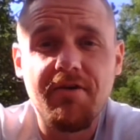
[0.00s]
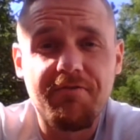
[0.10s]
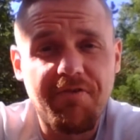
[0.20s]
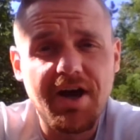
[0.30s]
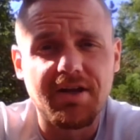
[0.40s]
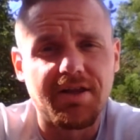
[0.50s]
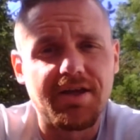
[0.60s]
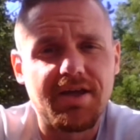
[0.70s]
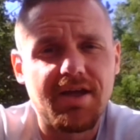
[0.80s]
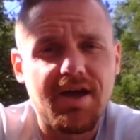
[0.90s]

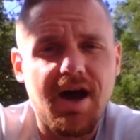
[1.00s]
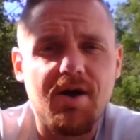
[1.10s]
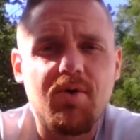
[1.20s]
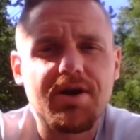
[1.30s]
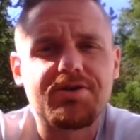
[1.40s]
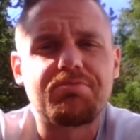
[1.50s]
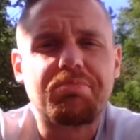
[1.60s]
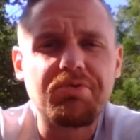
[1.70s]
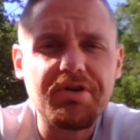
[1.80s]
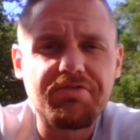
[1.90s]
Finally, I wanted to
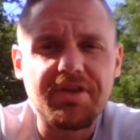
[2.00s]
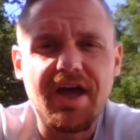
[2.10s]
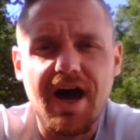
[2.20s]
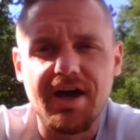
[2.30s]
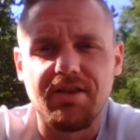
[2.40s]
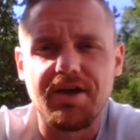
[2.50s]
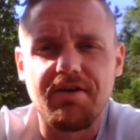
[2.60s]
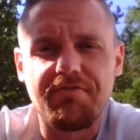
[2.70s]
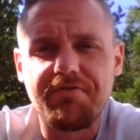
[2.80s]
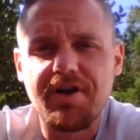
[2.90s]
briefly highlight
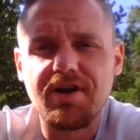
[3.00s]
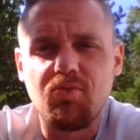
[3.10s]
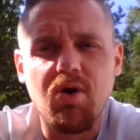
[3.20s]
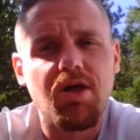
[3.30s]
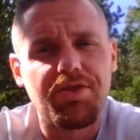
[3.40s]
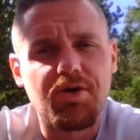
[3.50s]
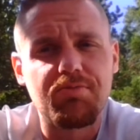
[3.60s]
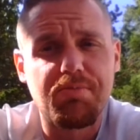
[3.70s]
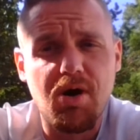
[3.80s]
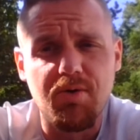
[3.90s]
a very
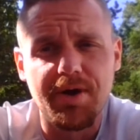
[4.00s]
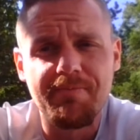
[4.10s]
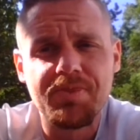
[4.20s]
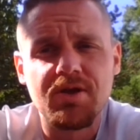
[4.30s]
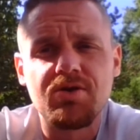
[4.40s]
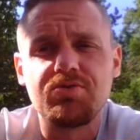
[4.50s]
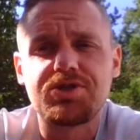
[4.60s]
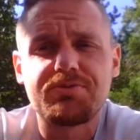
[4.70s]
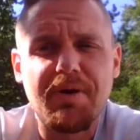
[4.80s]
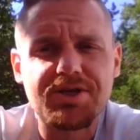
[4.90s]
well-known poet who
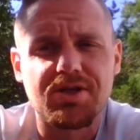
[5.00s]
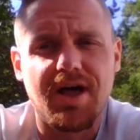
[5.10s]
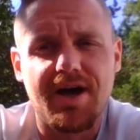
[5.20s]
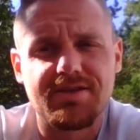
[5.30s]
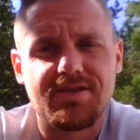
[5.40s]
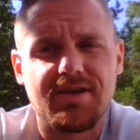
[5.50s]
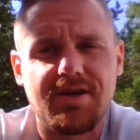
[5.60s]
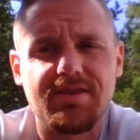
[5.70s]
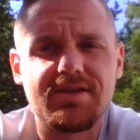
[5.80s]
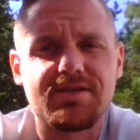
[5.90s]
specialized
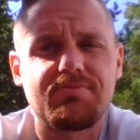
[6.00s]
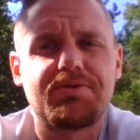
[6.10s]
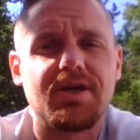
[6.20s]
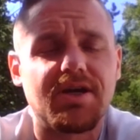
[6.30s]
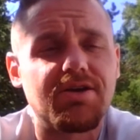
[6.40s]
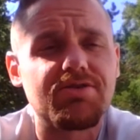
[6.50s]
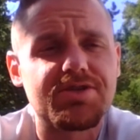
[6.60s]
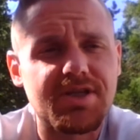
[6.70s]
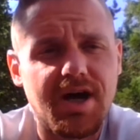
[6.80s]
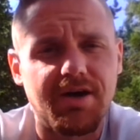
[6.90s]
in this particular
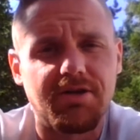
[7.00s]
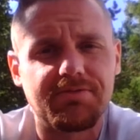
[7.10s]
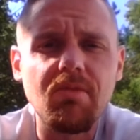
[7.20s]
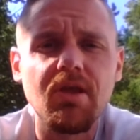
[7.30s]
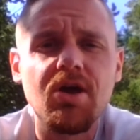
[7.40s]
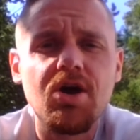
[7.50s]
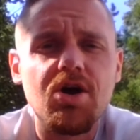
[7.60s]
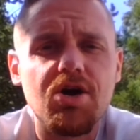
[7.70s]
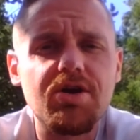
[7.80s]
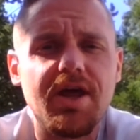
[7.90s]
style.
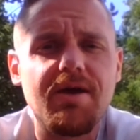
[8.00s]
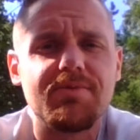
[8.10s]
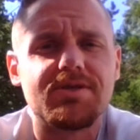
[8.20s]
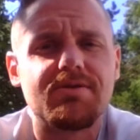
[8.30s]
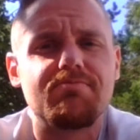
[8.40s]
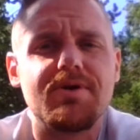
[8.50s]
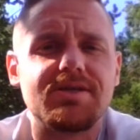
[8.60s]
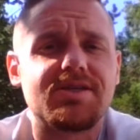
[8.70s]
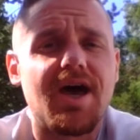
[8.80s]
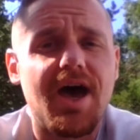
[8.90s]
Her name is Ms.